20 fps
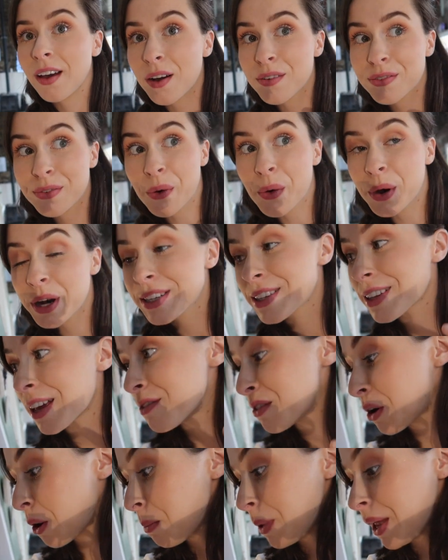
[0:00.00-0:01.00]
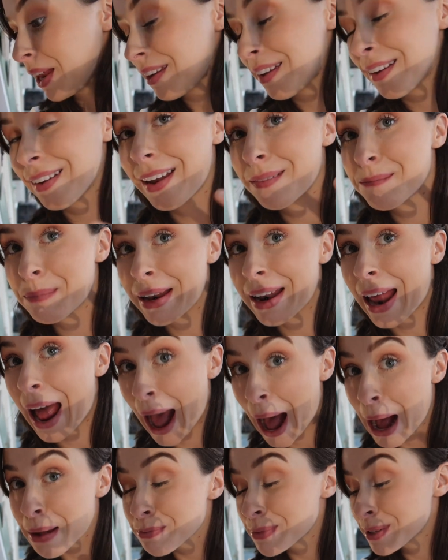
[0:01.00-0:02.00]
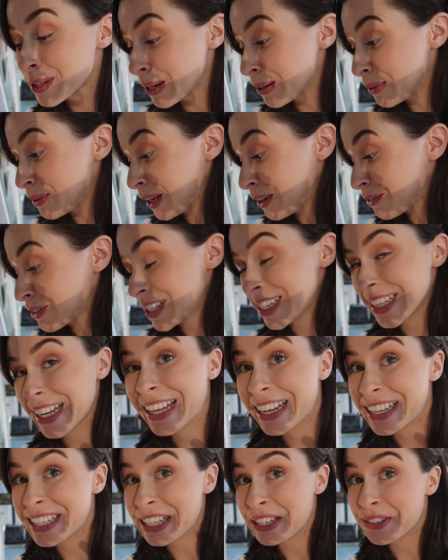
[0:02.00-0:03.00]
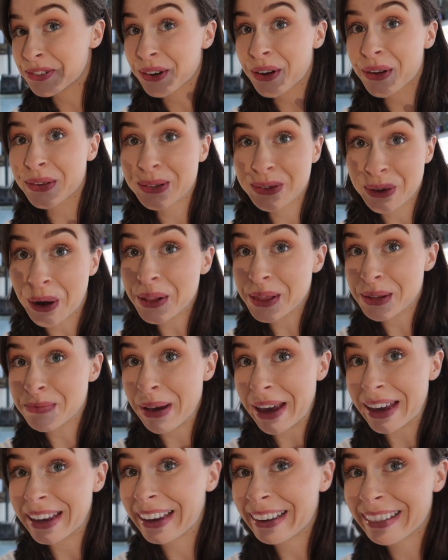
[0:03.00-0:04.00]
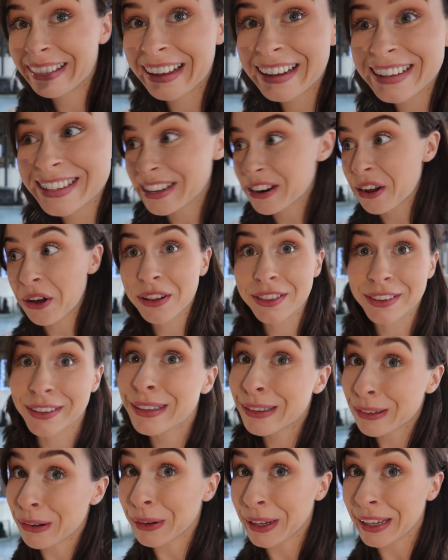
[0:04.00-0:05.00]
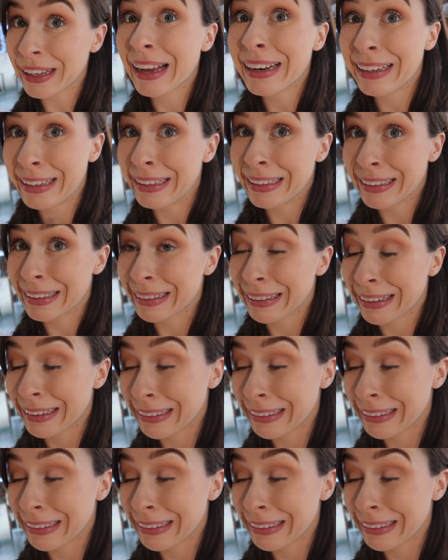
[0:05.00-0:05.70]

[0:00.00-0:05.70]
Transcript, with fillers: Of course, I've come in and been absolutely ridiculously drawn to all the baking things and all the cooking and eating